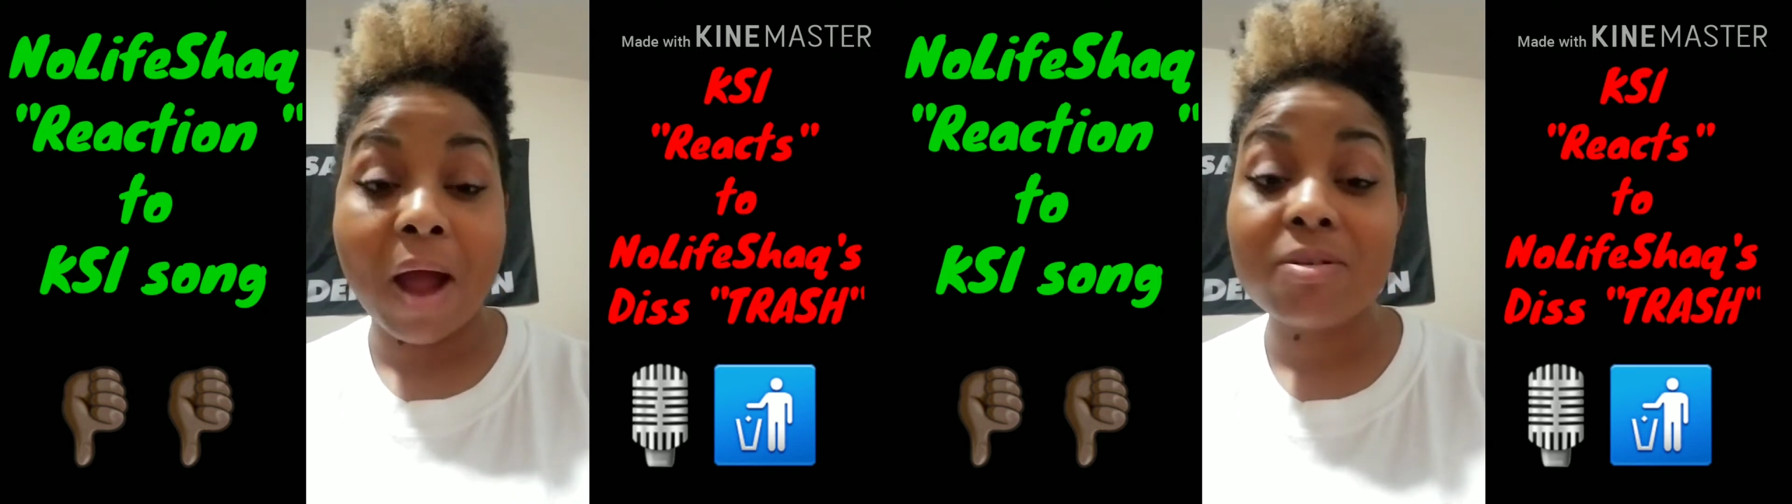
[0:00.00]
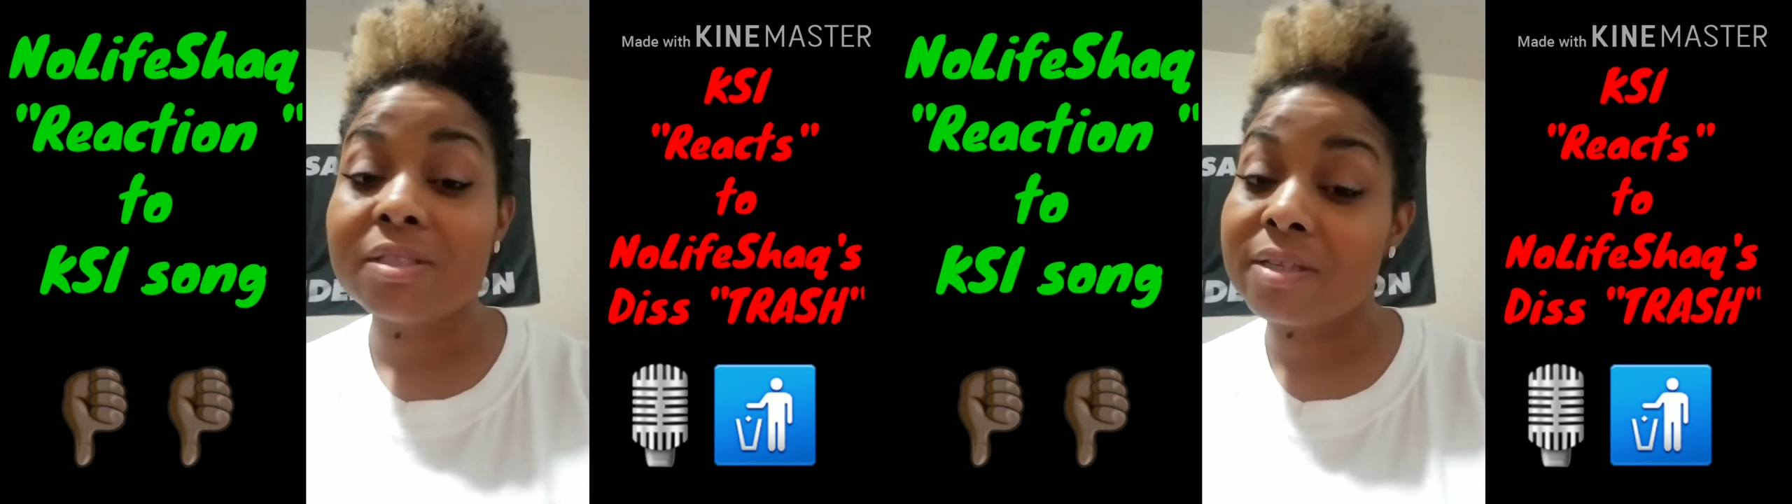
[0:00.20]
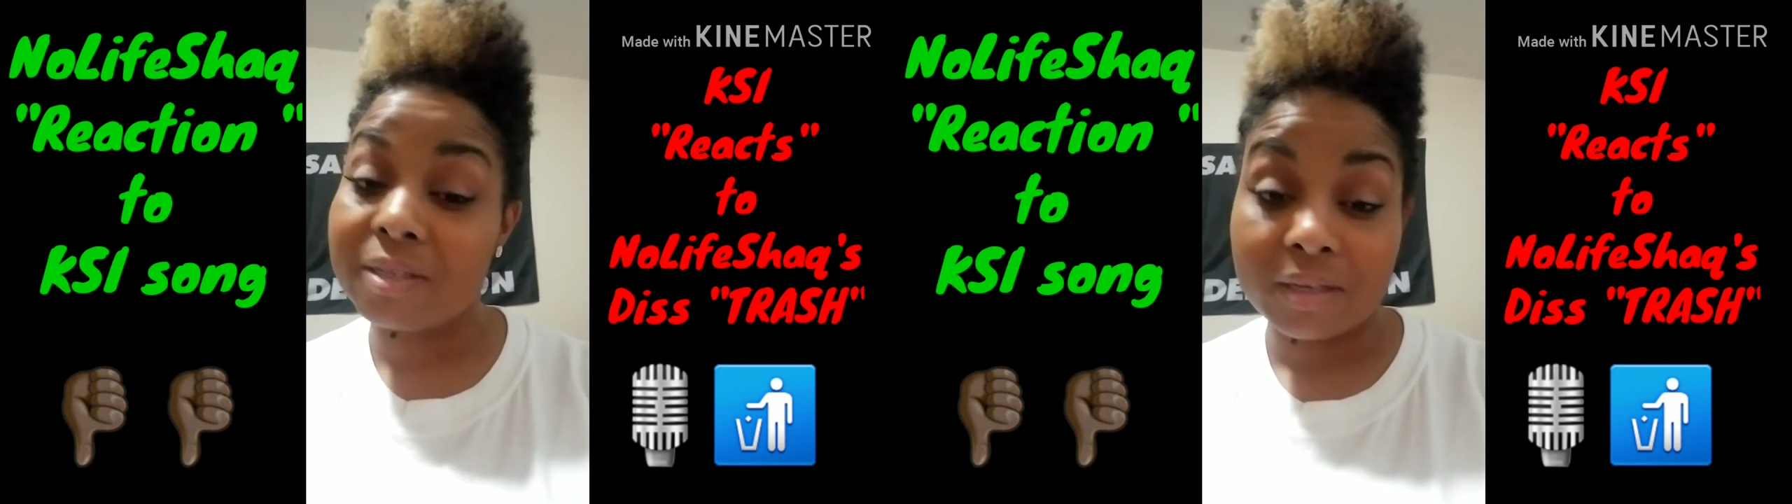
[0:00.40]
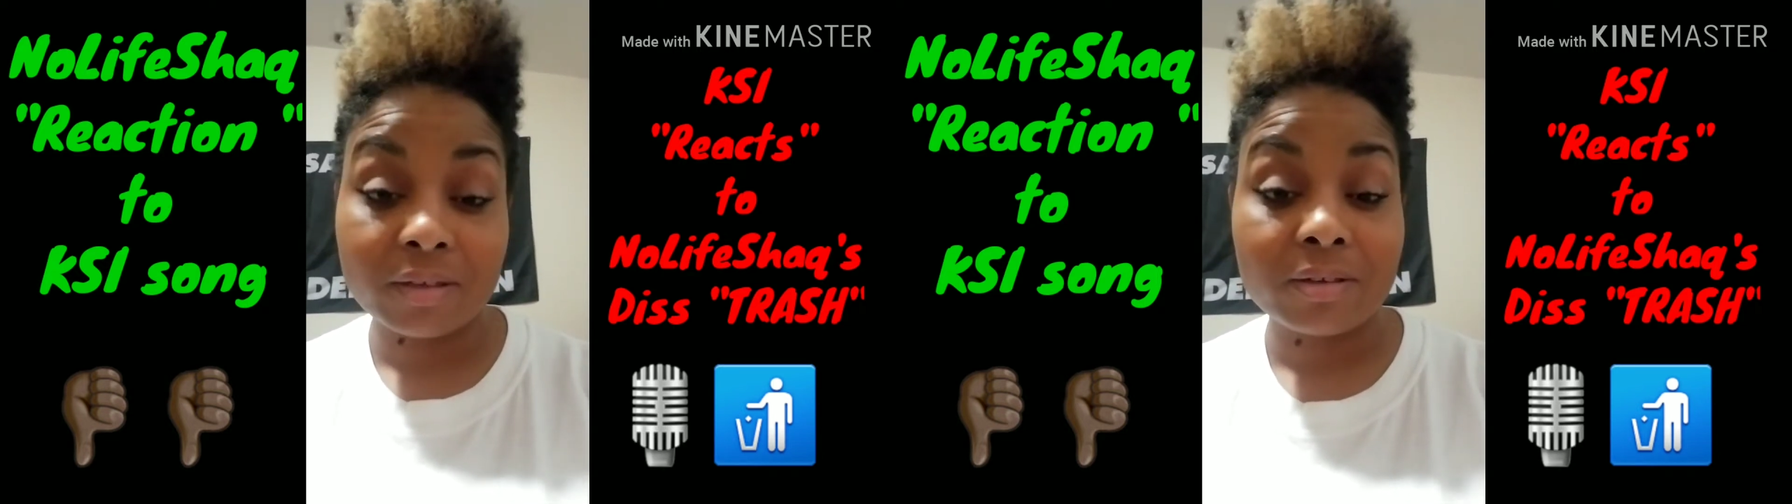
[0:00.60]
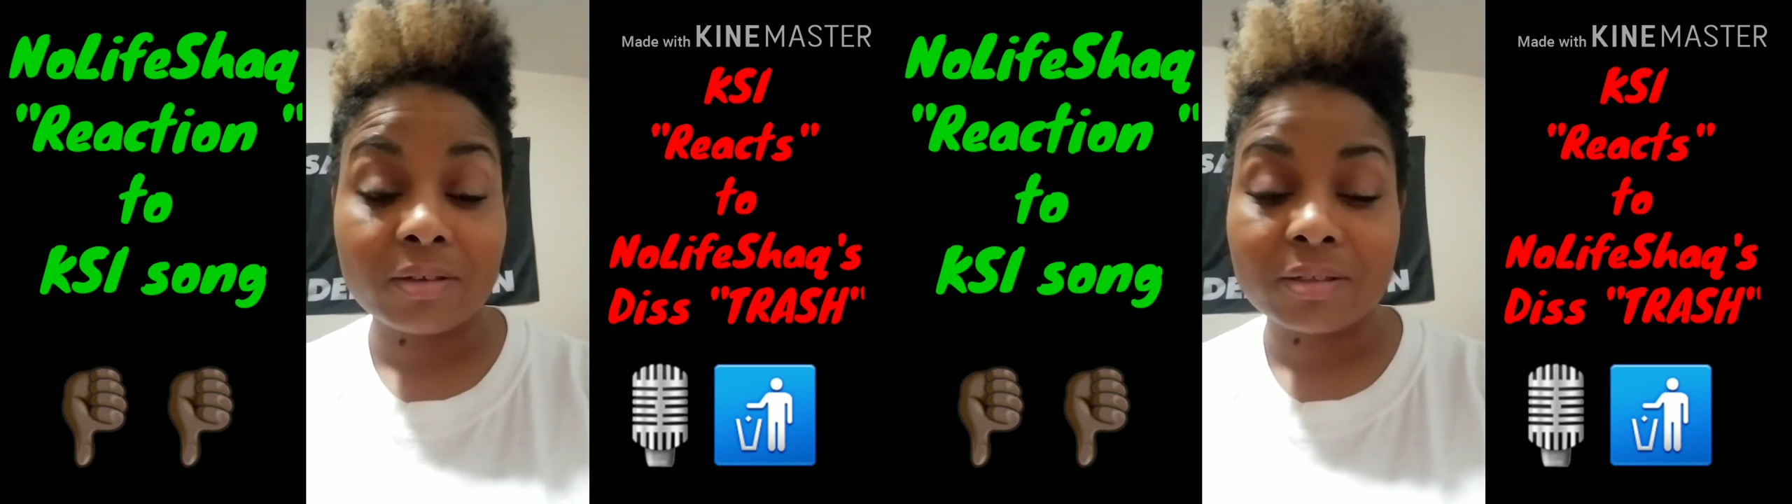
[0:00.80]
was in
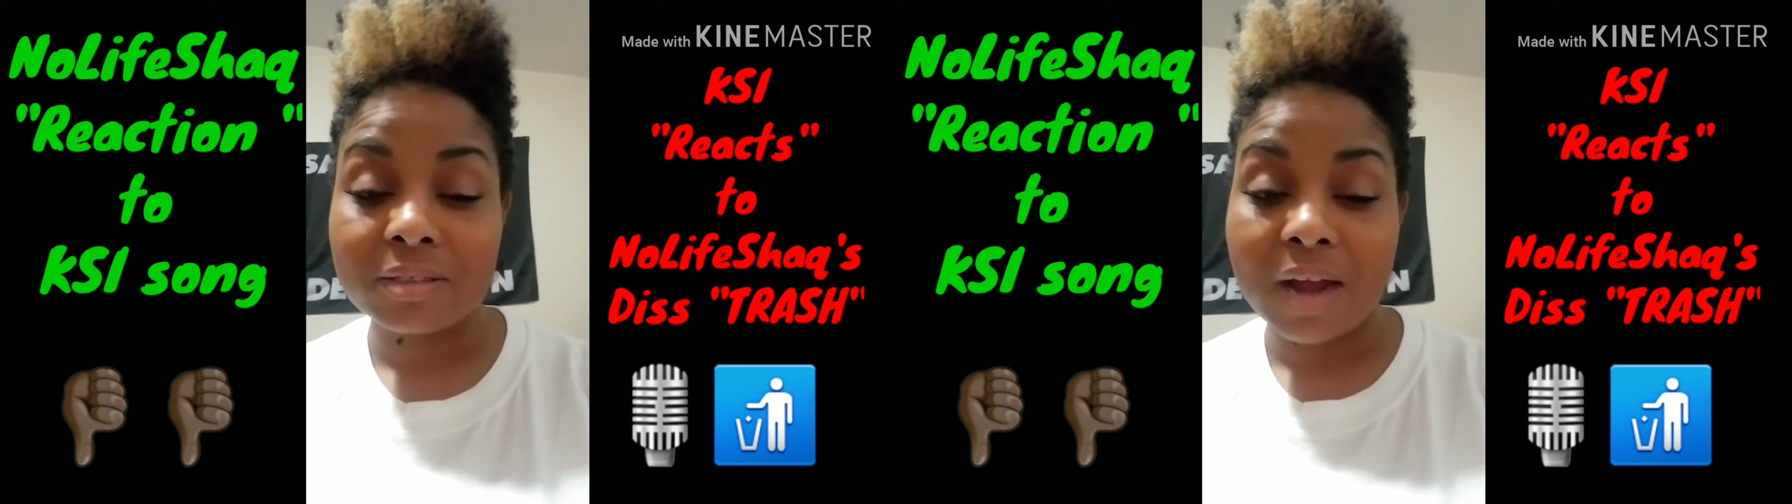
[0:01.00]
tears.